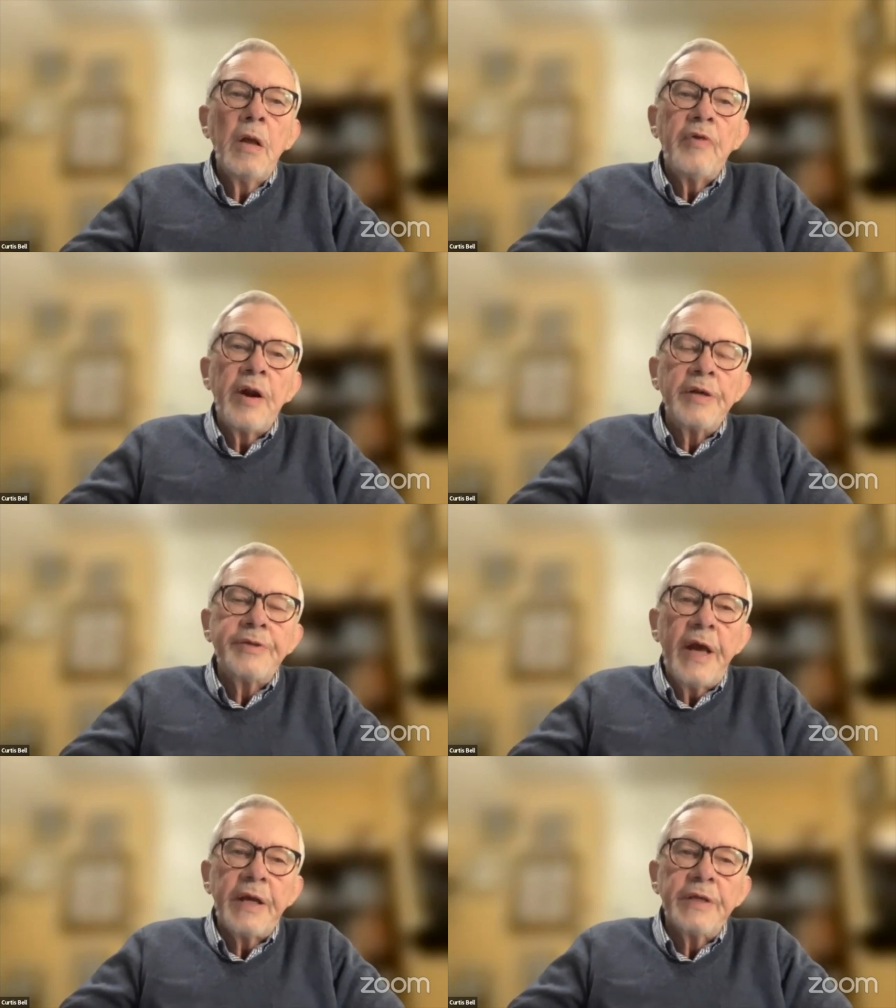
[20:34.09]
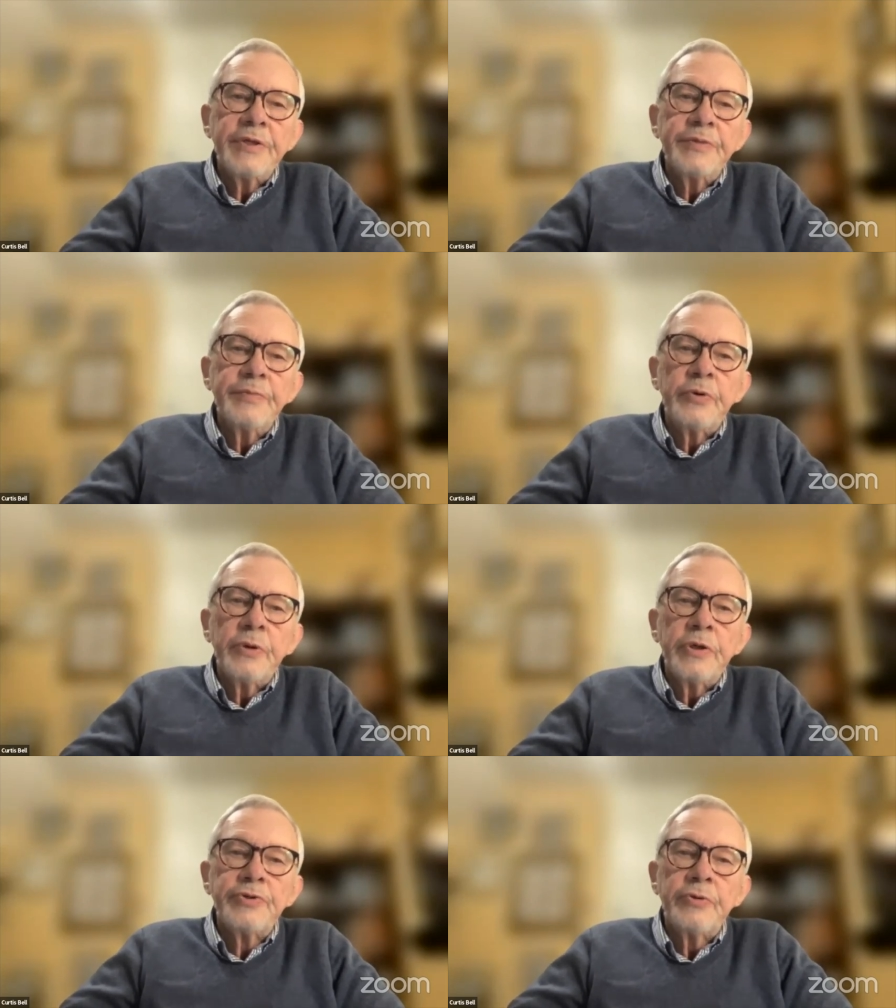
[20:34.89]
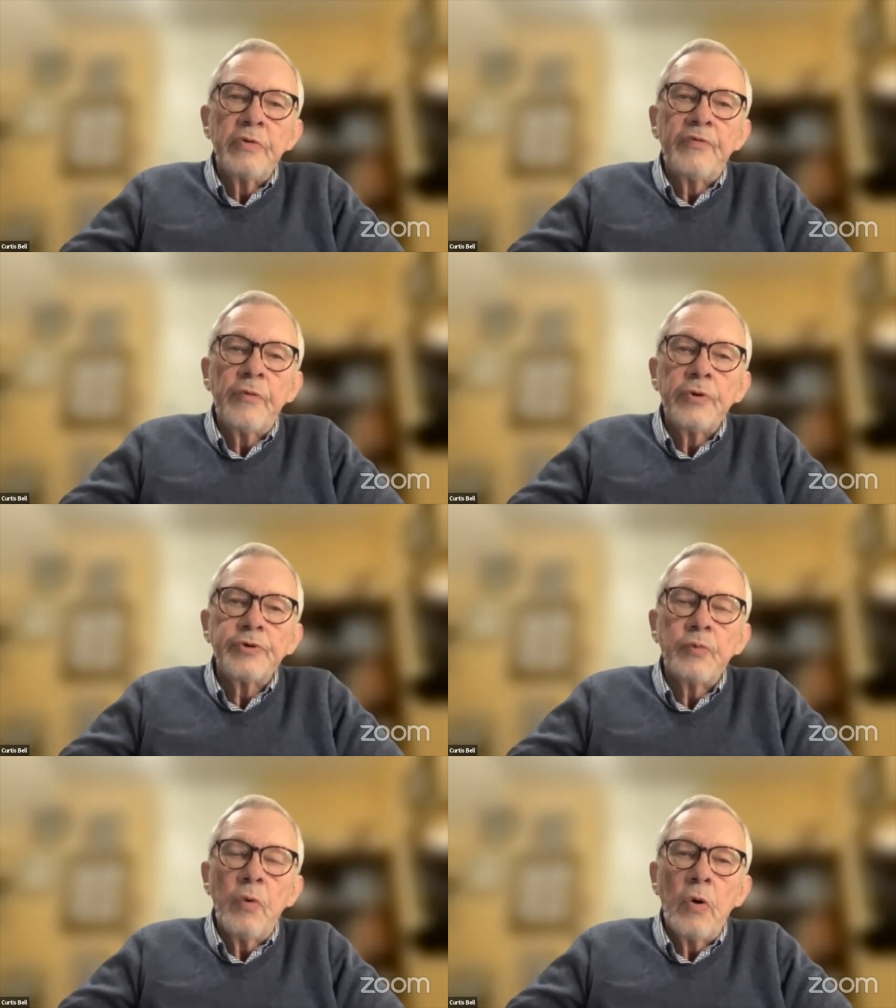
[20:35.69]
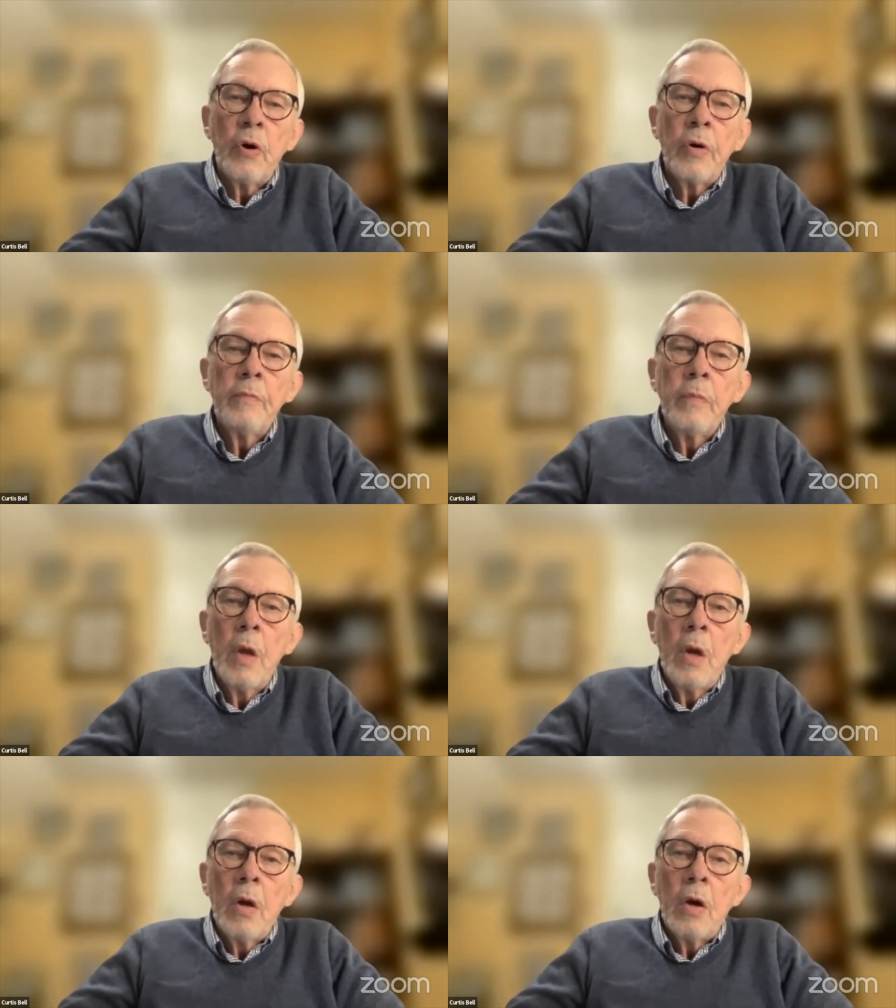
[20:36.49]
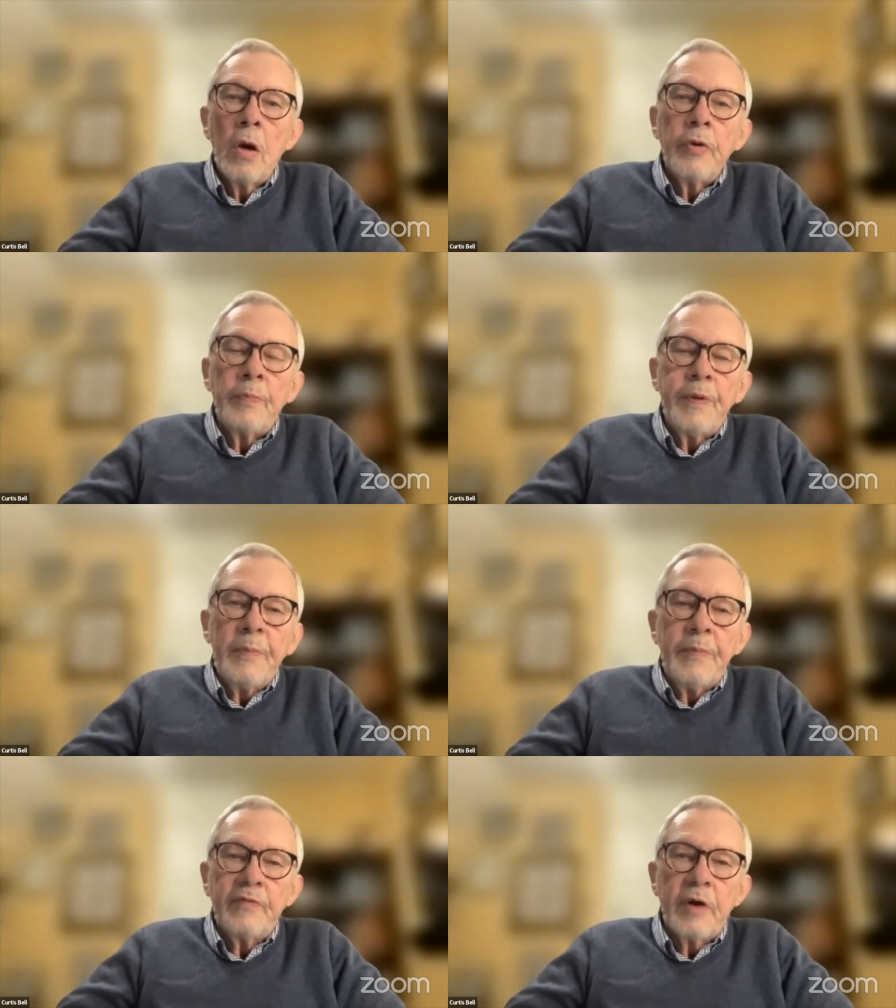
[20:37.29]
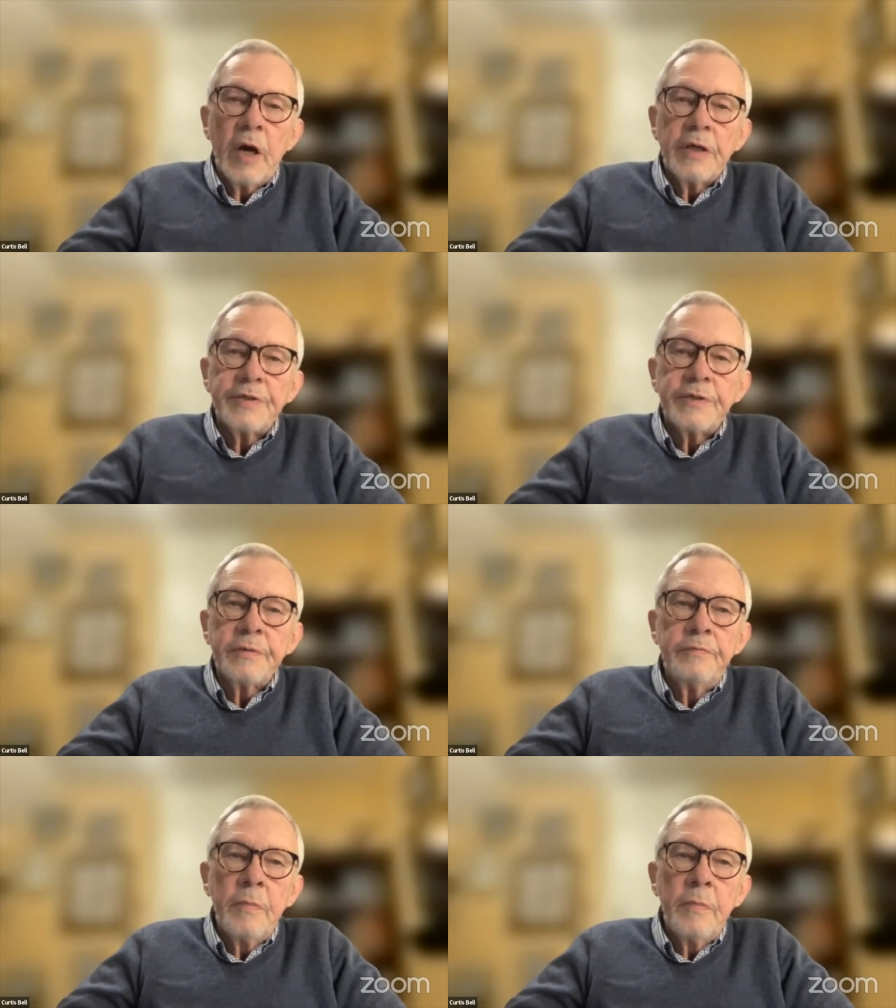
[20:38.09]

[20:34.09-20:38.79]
than antagonism to Israel for its war on the people of Gaza